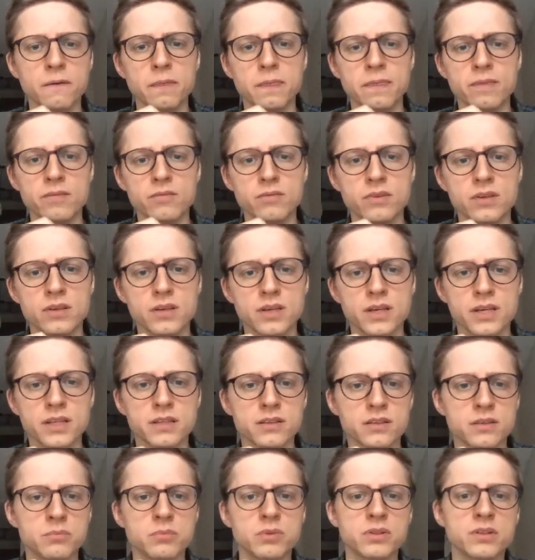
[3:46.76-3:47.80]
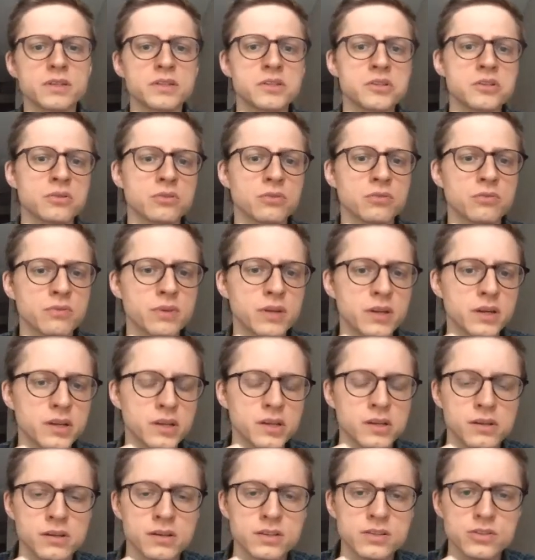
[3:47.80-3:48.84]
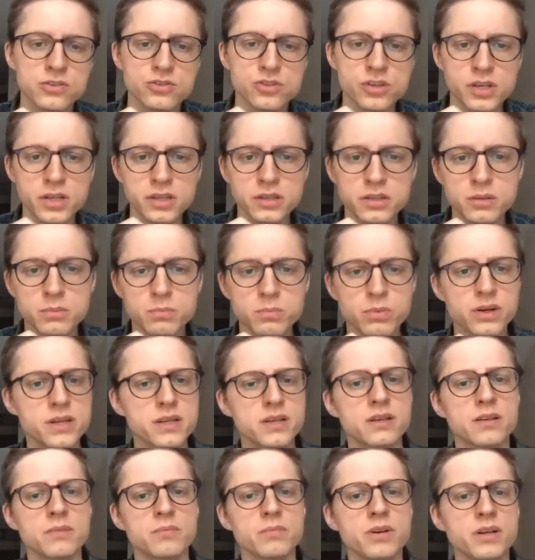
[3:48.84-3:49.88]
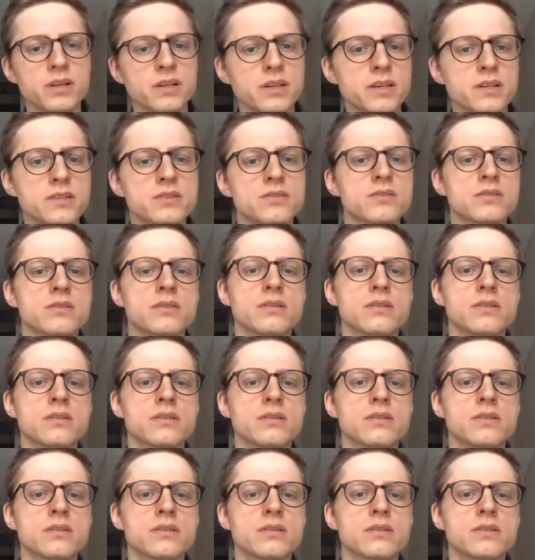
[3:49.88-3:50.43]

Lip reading: We added ability to query associated products.